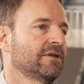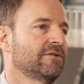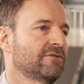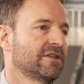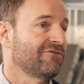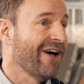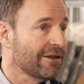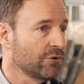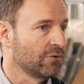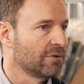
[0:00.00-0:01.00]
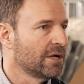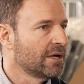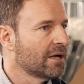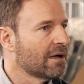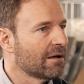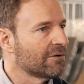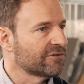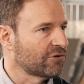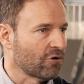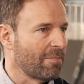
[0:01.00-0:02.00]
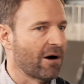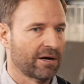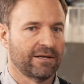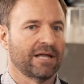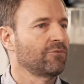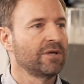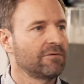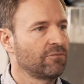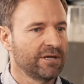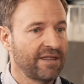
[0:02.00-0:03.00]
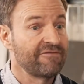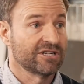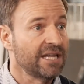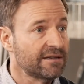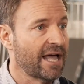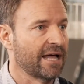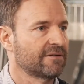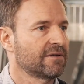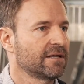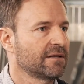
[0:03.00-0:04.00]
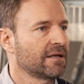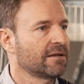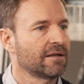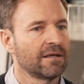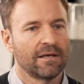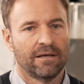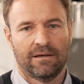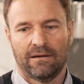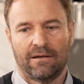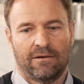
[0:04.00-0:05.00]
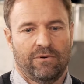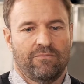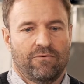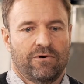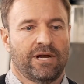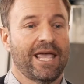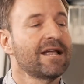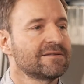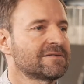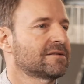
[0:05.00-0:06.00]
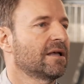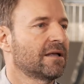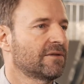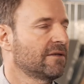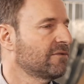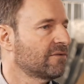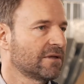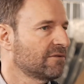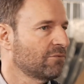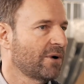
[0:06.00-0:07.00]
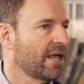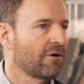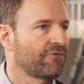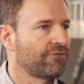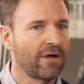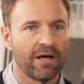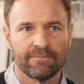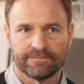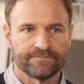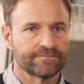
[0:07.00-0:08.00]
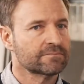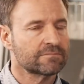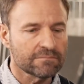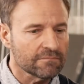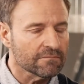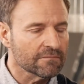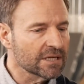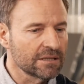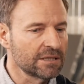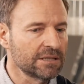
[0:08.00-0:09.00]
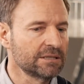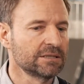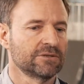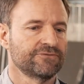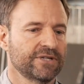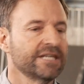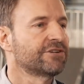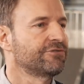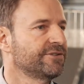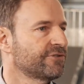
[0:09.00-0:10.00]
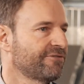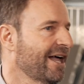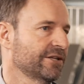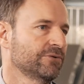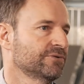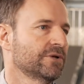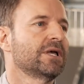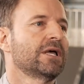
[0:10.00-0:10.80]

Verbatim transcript: this, this value uh, on the stock market and we, we never did that. In, in, in uh, we were against uh, this, this way of, um, uh, of increase of values